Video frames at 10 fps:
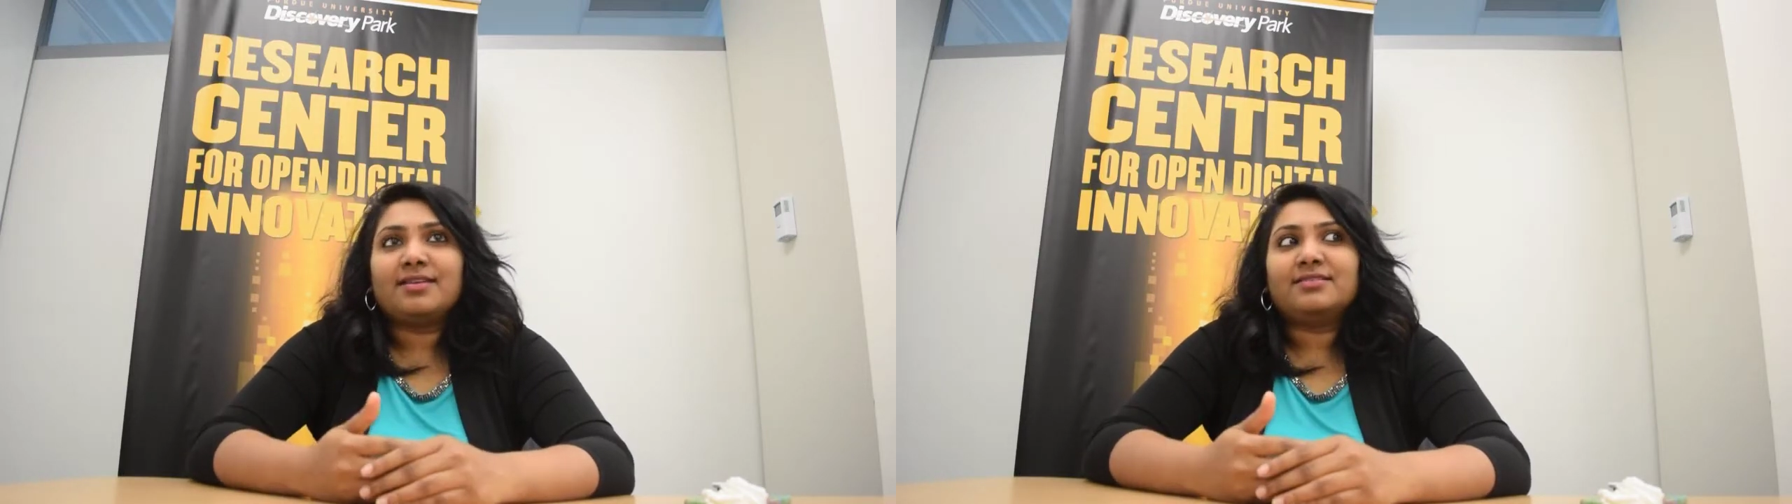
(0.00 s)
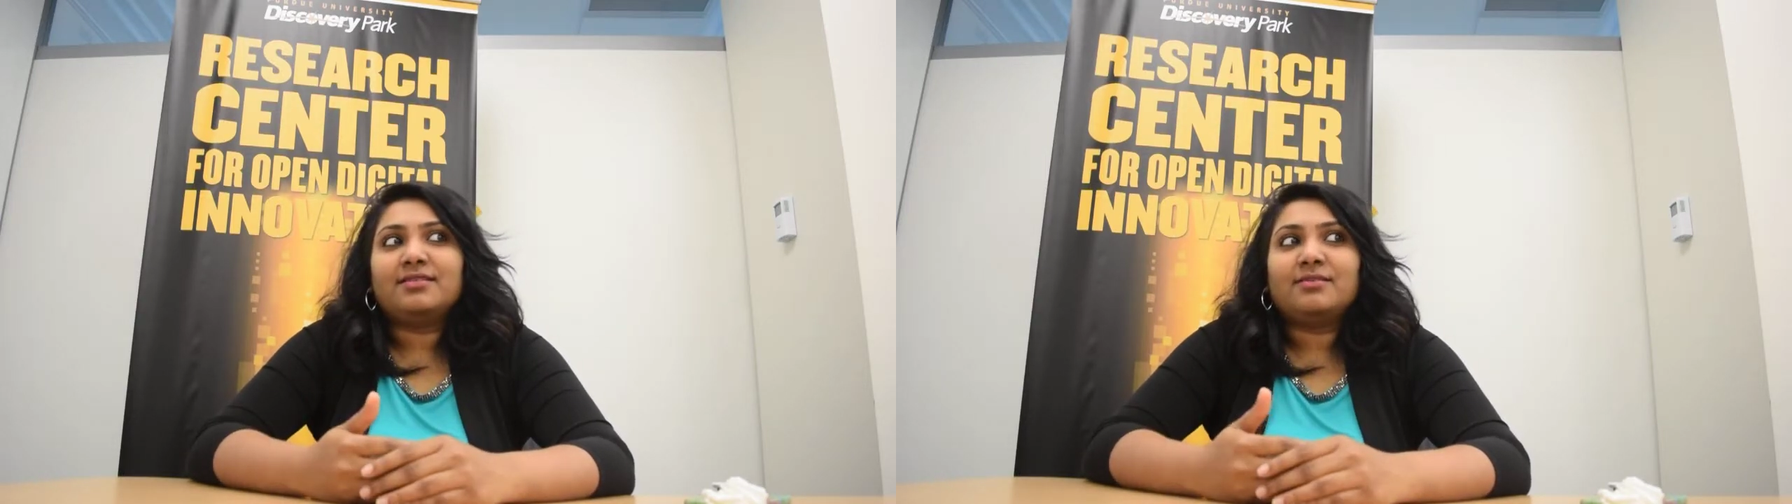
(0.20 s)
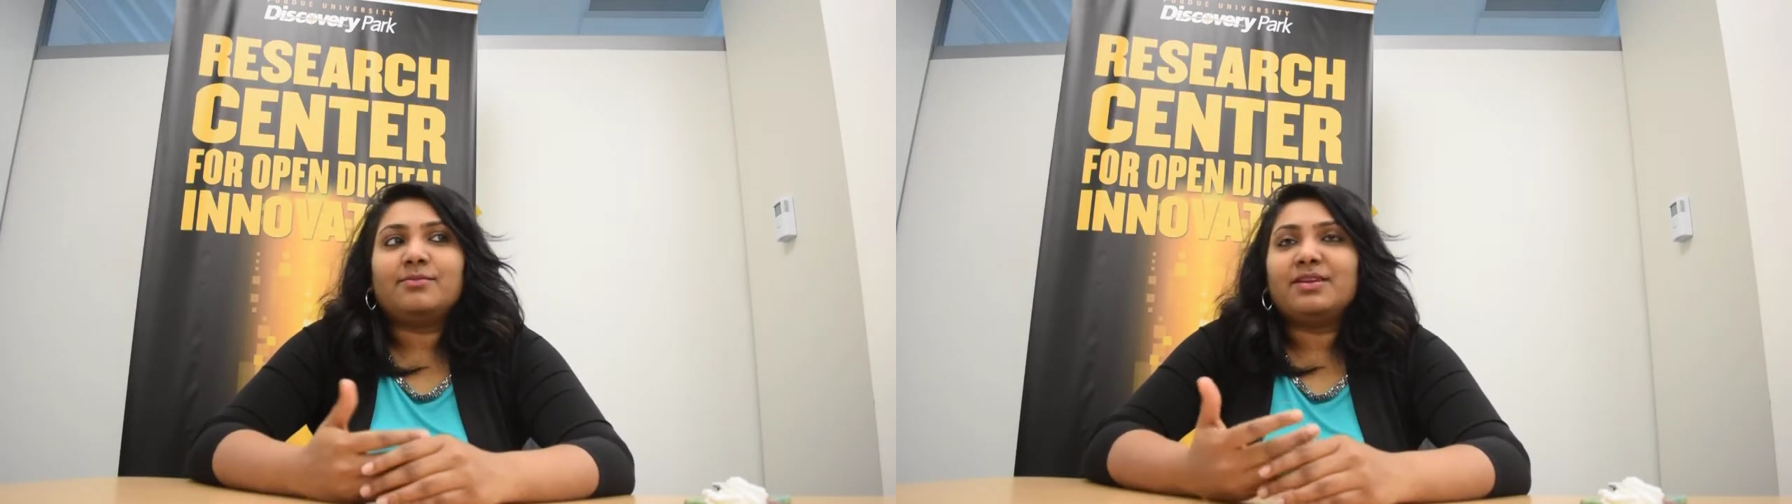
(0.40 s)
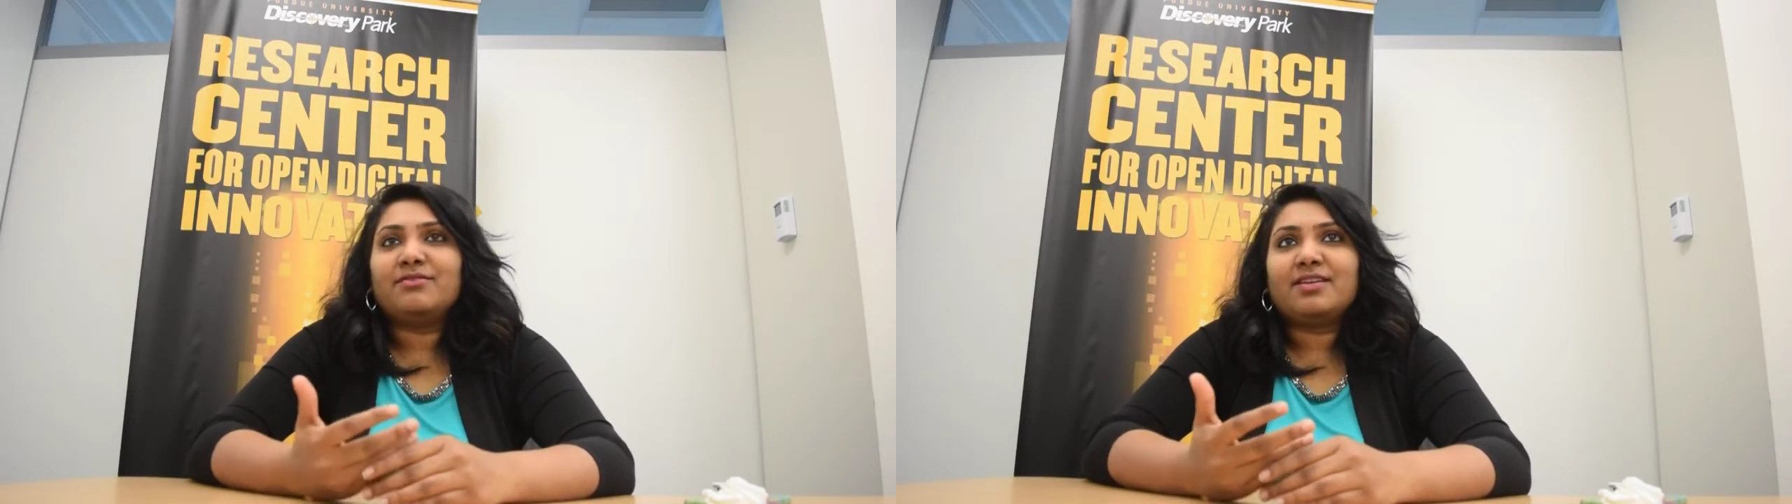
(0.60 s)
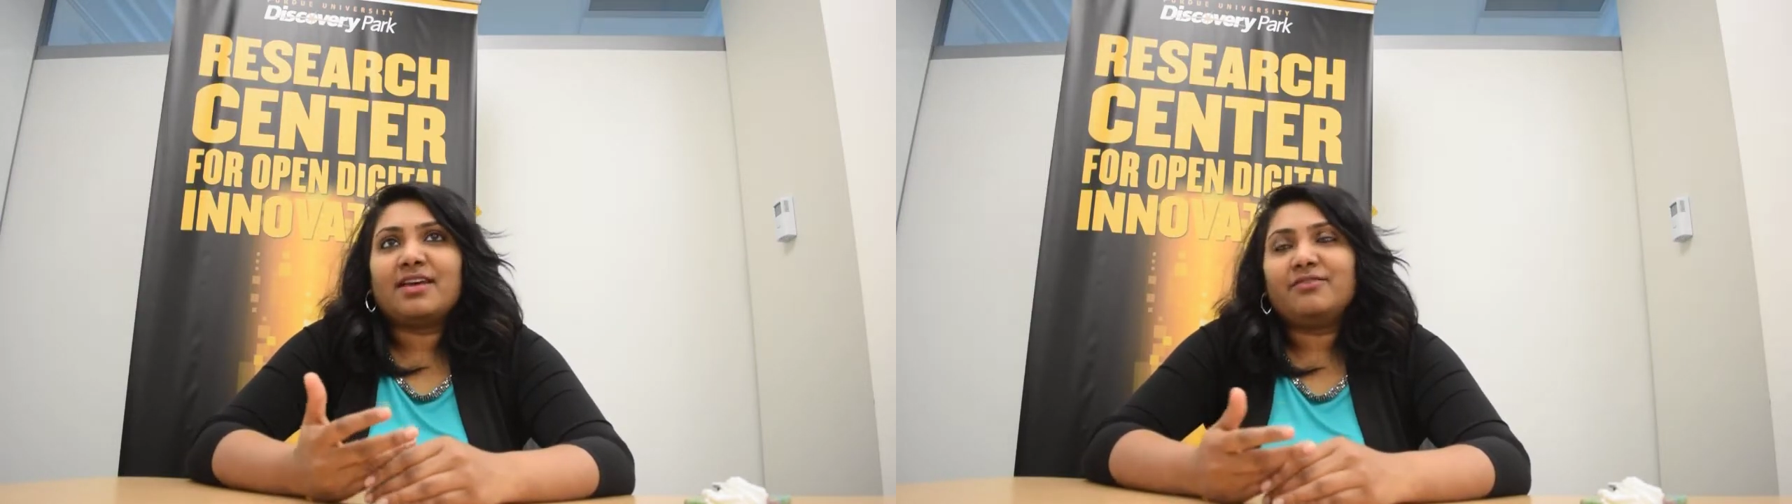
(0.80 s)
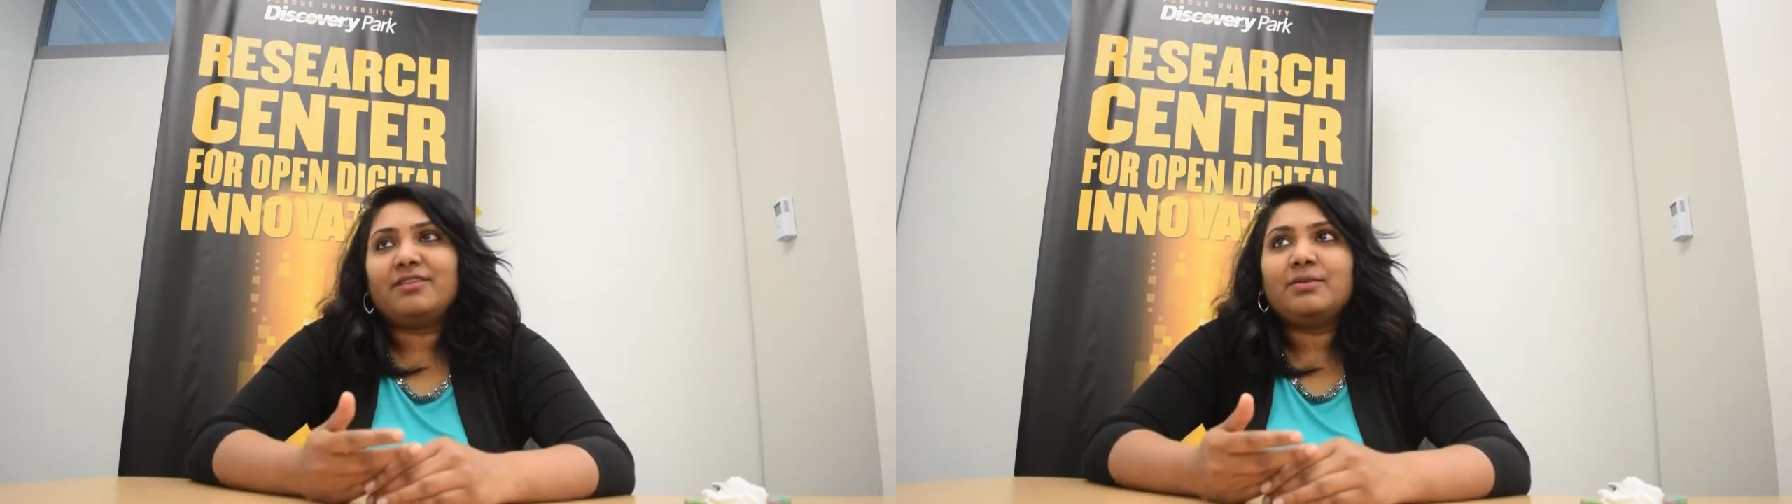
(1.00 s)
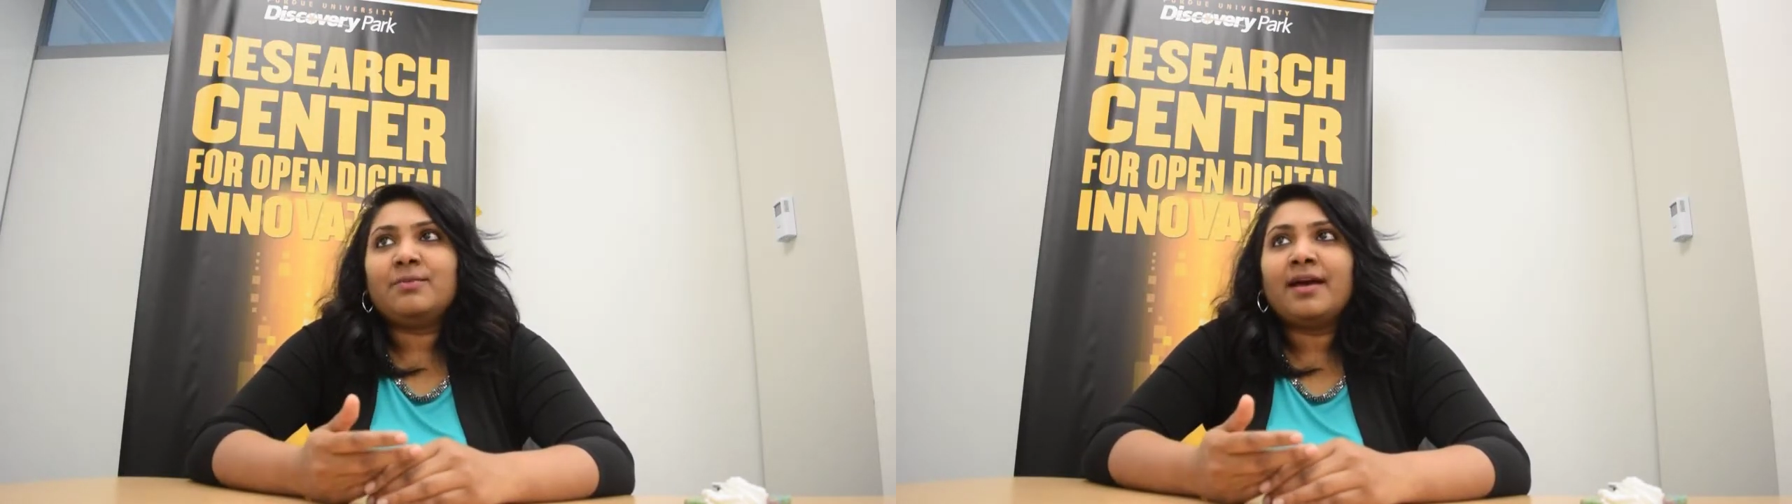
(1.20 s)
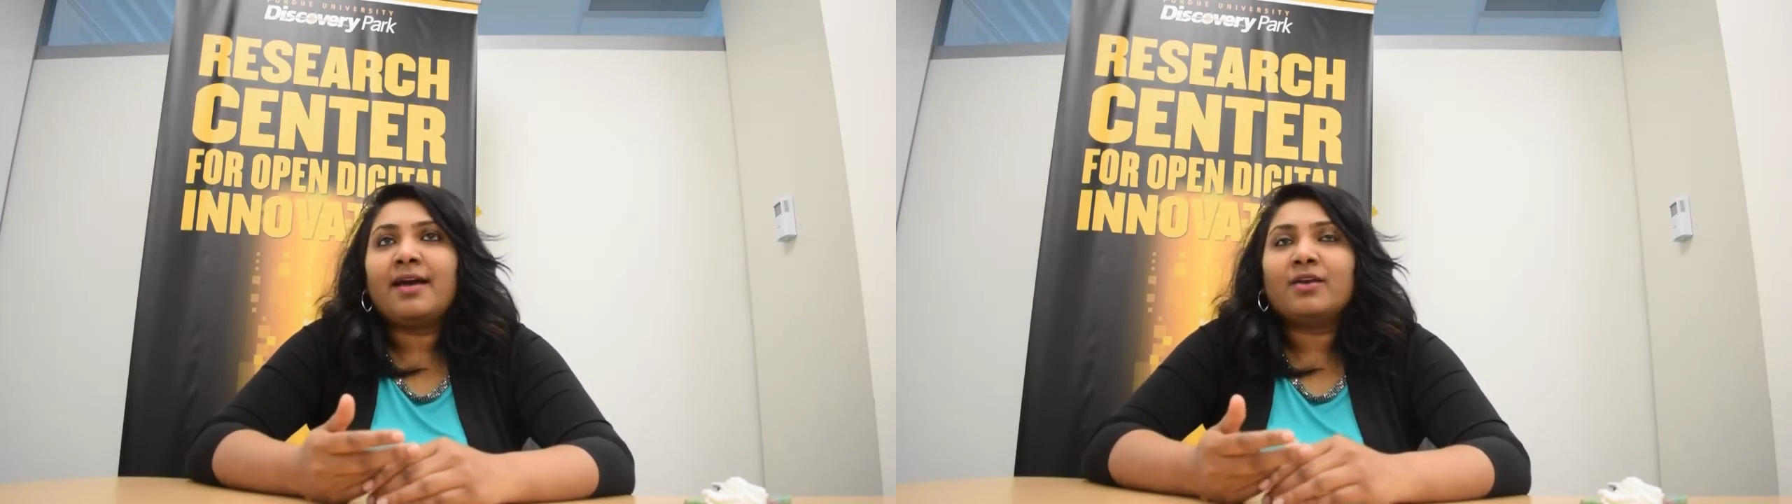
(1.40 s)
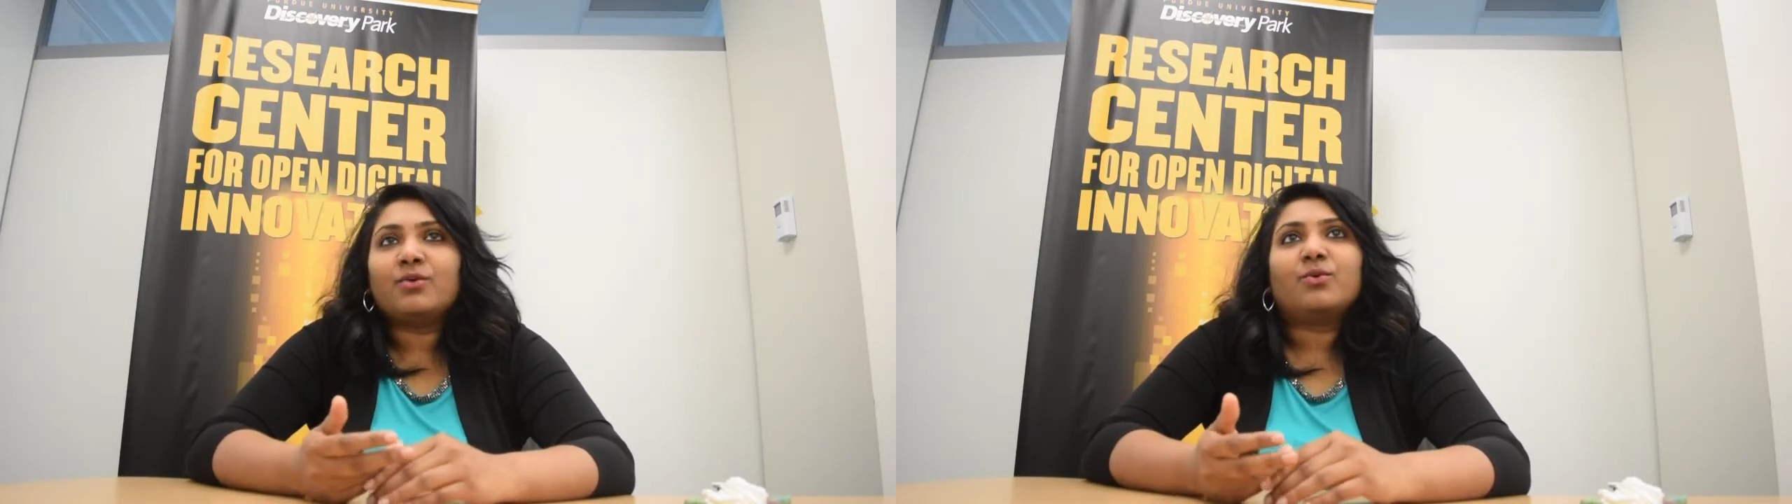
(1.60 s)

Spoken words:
and tell me if he had feedback,